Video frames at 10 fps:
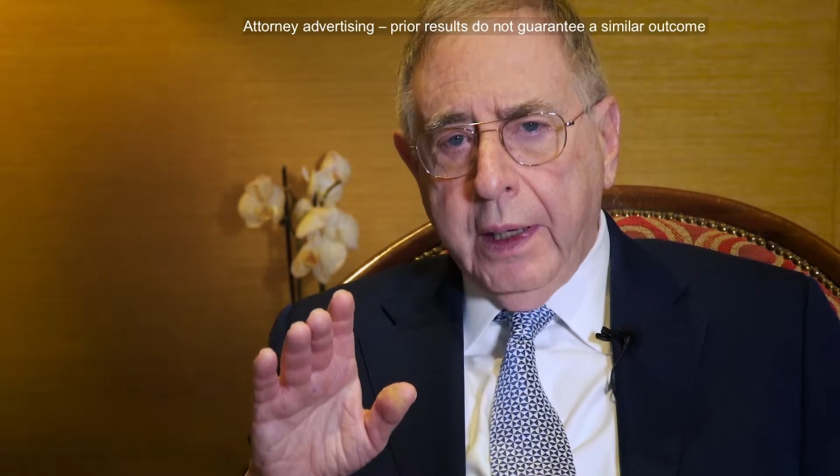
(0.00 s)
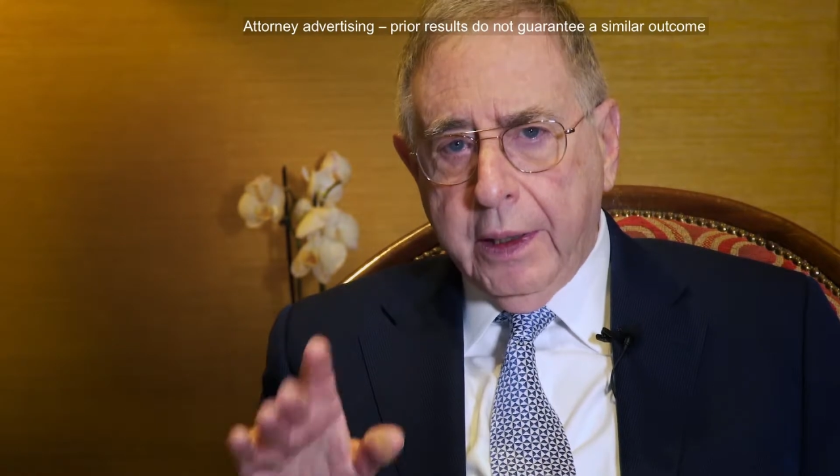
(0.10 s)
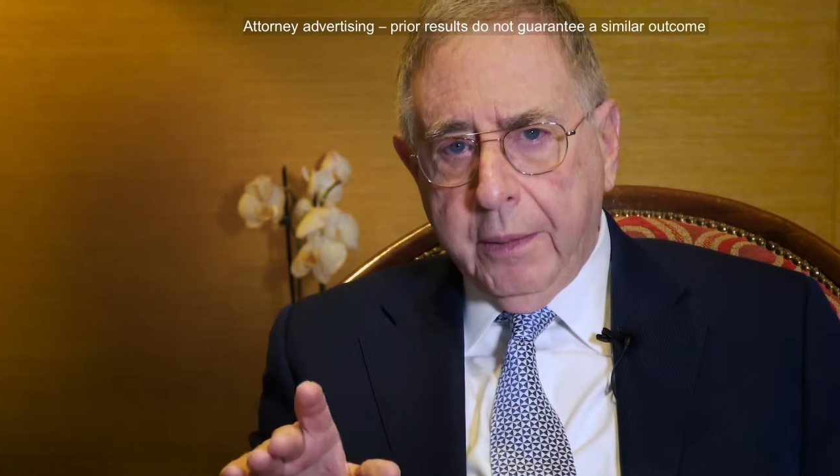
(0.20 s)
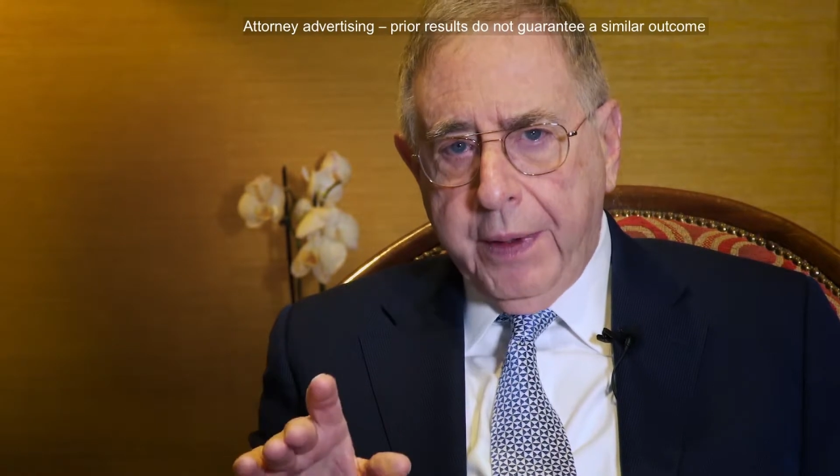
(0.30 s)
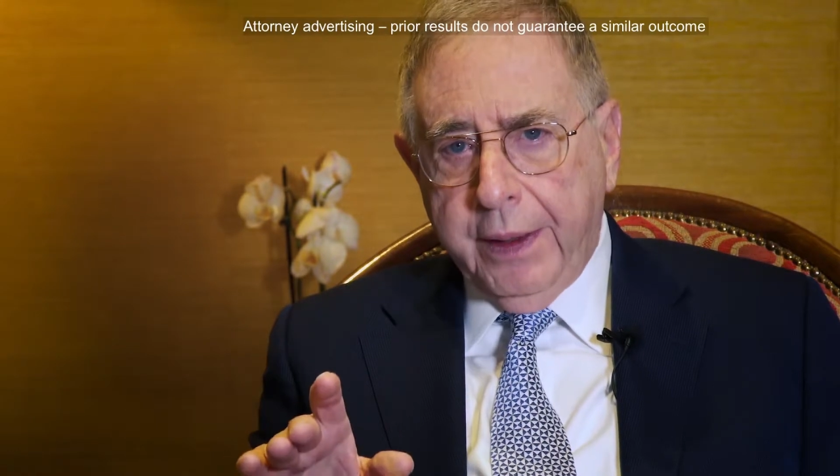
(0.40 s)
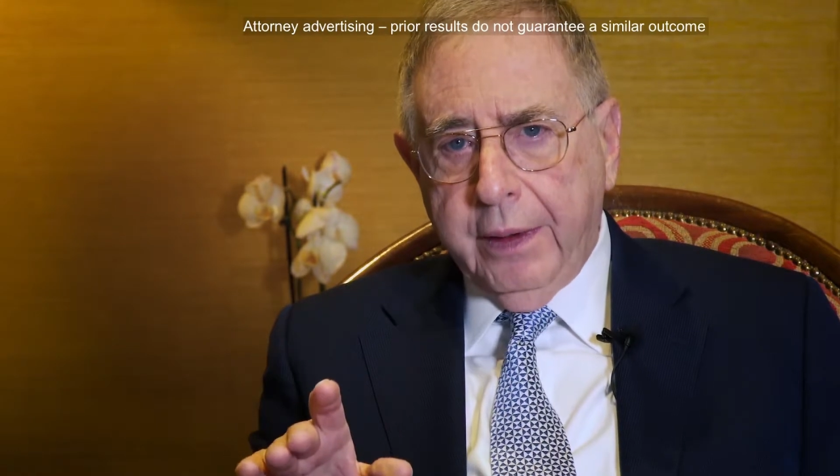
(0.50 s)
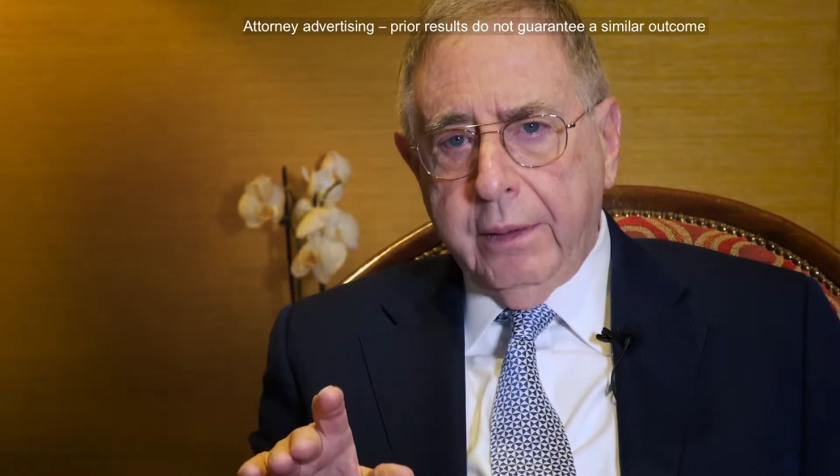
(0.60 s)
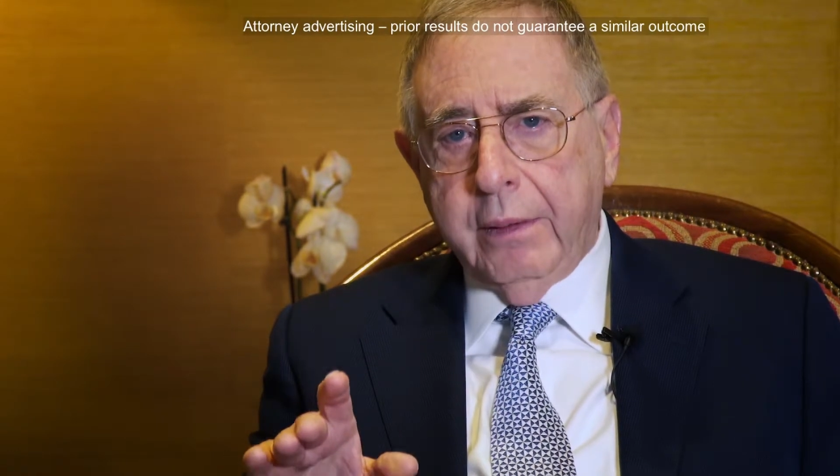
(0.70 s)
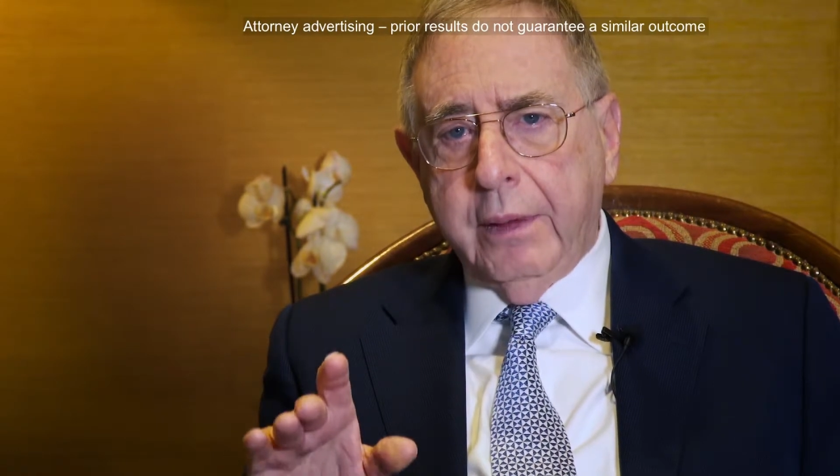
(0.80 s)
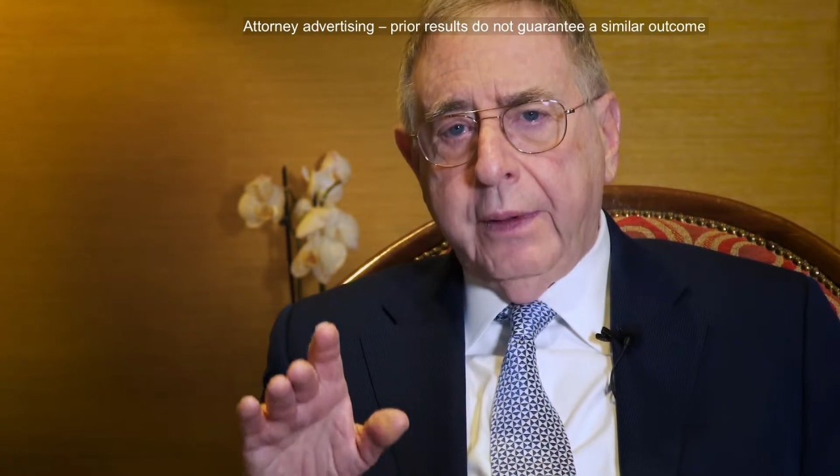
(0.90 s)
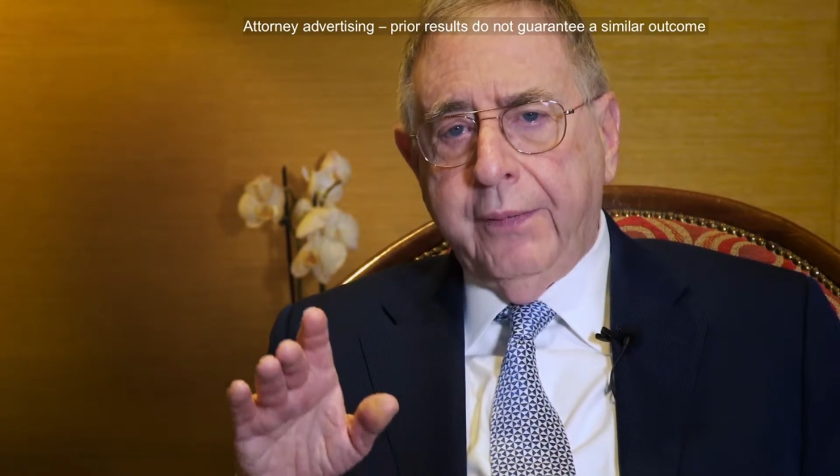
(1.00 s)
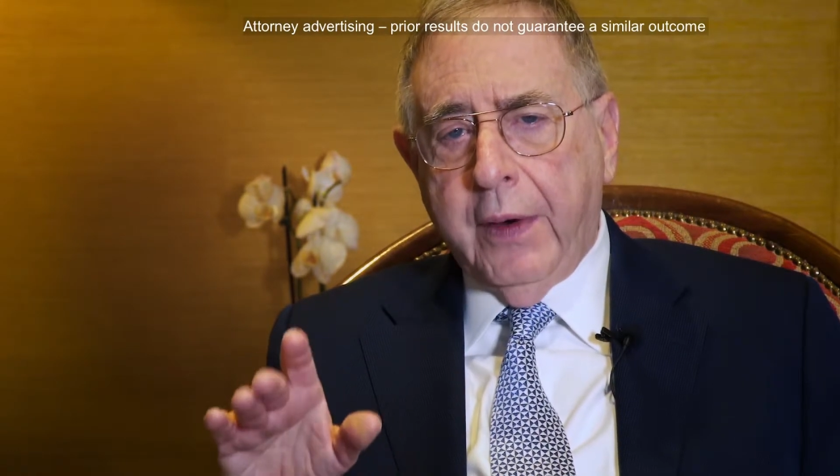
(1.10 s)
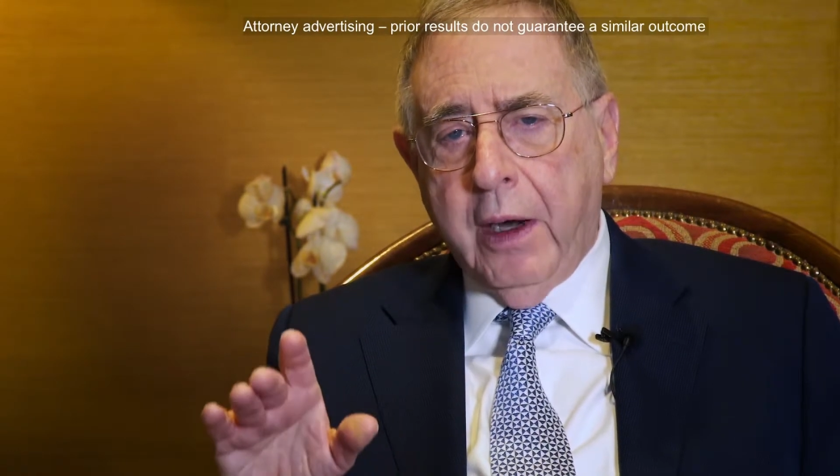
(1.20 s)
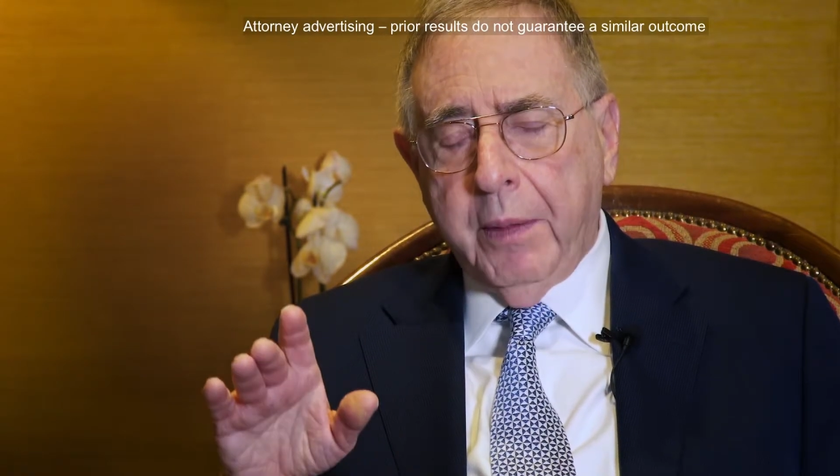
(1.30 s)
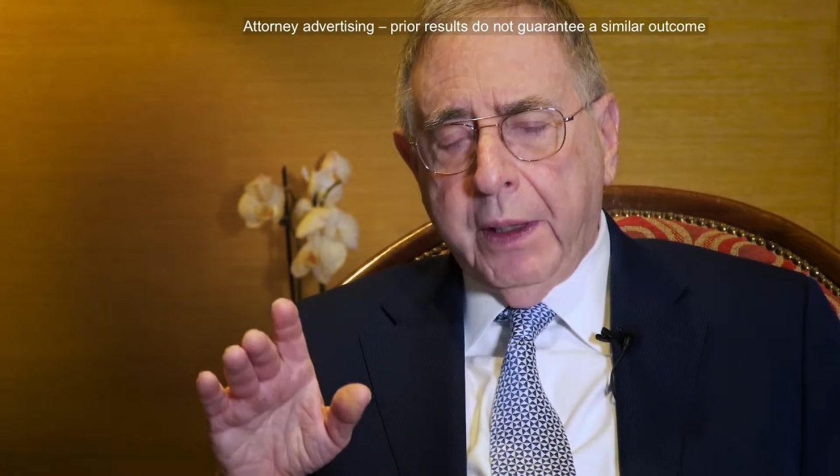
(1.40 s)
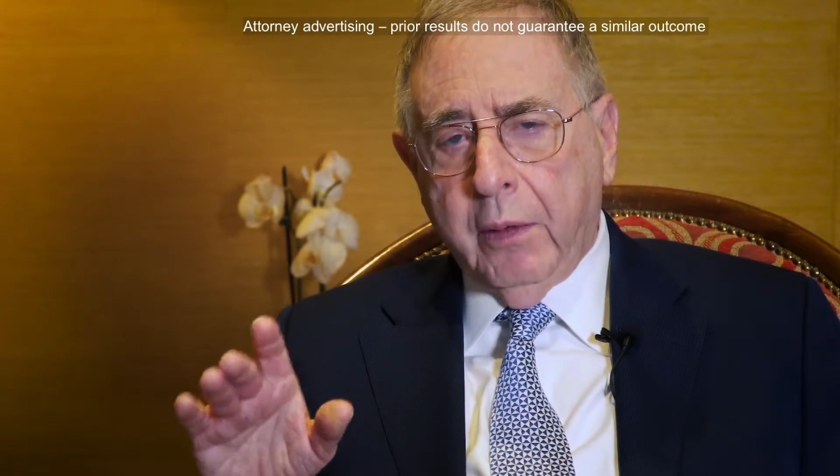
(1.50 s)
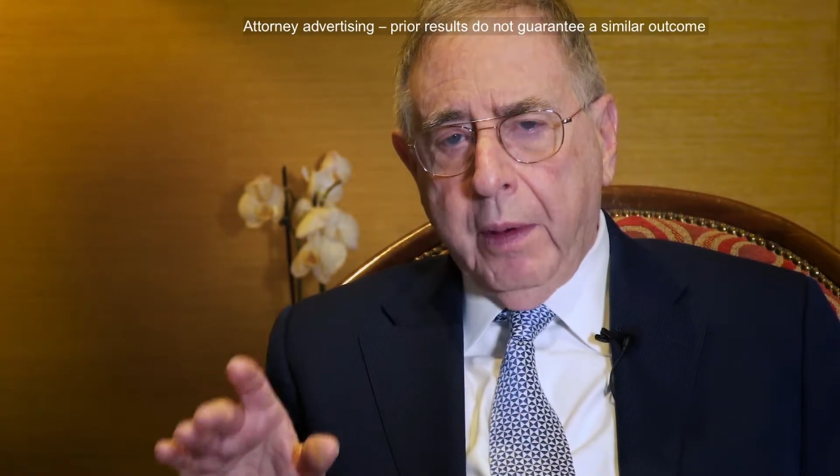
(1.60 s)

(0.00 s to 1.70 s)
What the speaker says: independent environmental